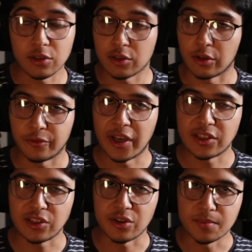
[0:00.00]
a little
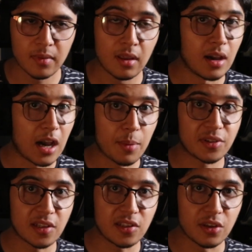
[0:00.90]
fancier, I
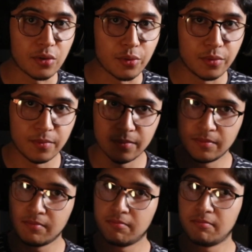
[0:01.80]
present to you
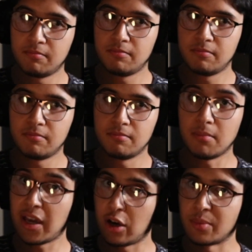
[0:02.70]

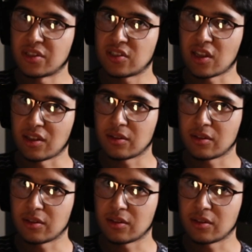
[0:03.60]
my helmet stand.